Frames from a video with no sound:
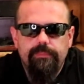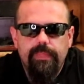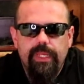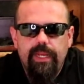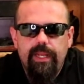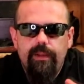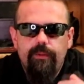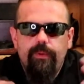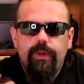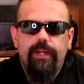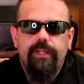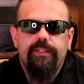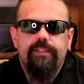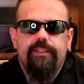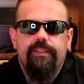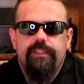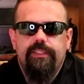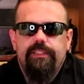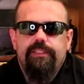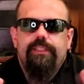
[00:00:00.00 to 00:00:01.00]
And I wanted
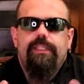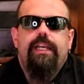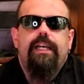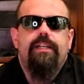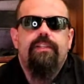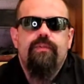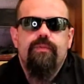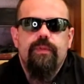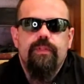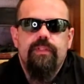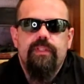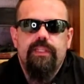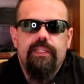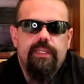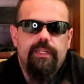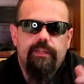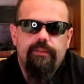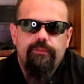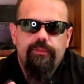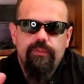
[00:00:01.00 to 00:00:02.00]
to tell you guys once
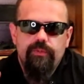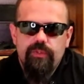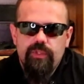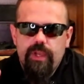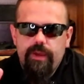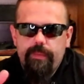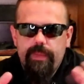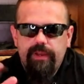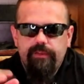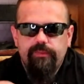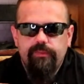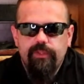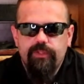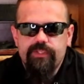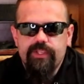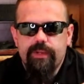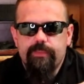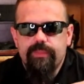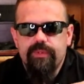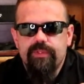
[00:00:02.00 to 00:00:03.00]
again, if you saw my
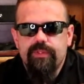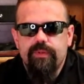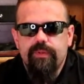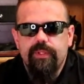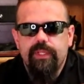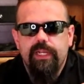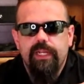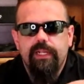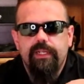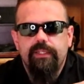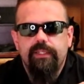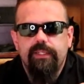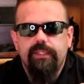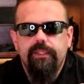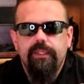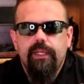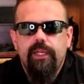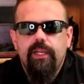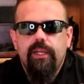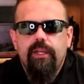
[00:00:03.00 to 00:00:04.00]
first episode that I
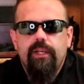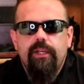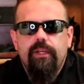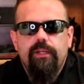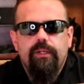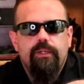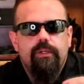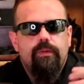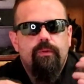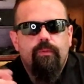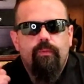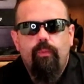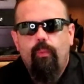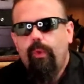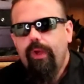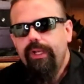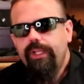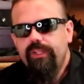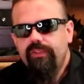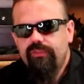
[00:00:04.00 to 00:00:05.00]
did,
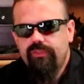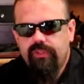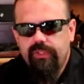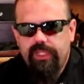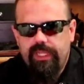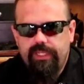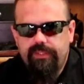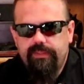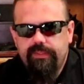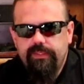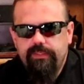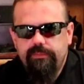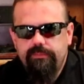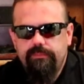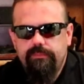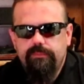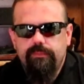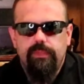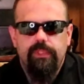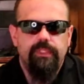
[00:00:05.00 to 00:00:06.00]
what is collecting?
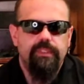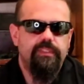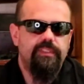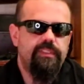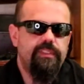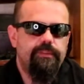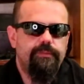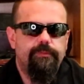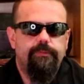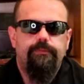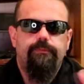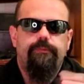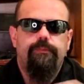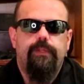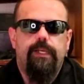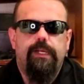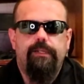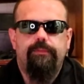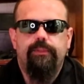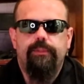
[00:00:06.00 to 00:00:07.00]
Well, it's different
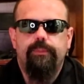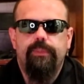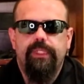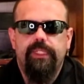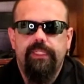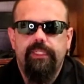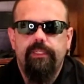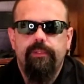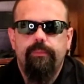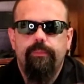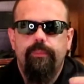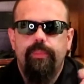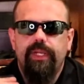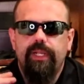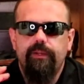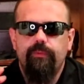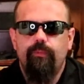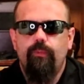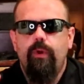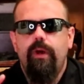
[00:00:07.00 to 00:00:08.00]
for everybody, but
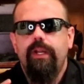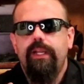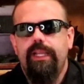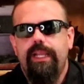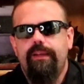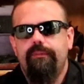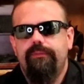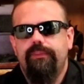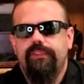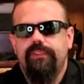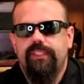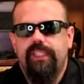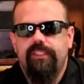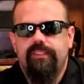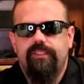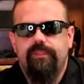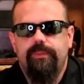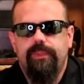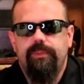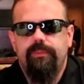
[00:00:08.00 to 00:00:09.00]
I want to
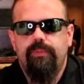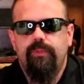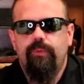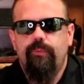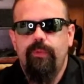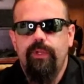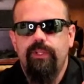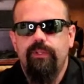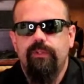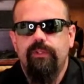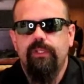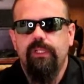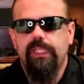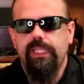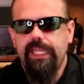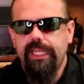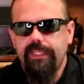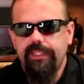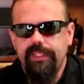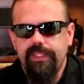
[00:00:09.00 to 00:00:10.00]
emphasize to people when you're
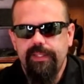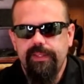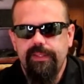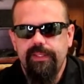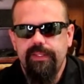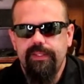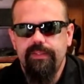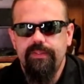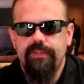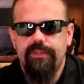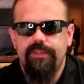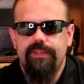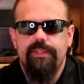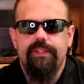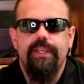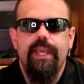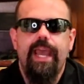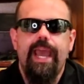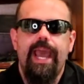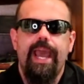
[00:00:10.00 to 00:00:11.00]
collecting things,
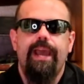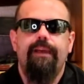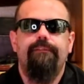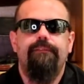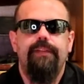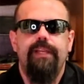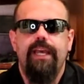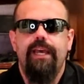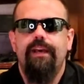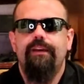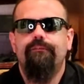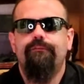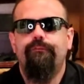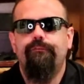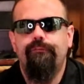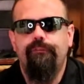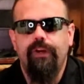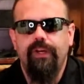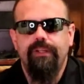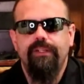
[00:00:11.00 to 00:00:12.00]
you have to have
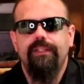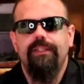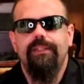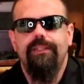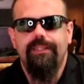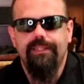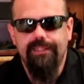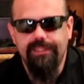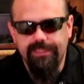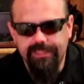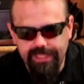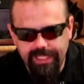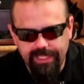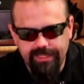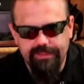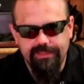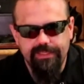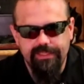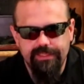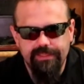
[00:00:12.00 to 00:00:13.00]
fun
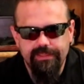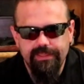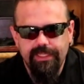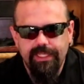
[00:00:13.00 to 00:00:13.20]
collecting.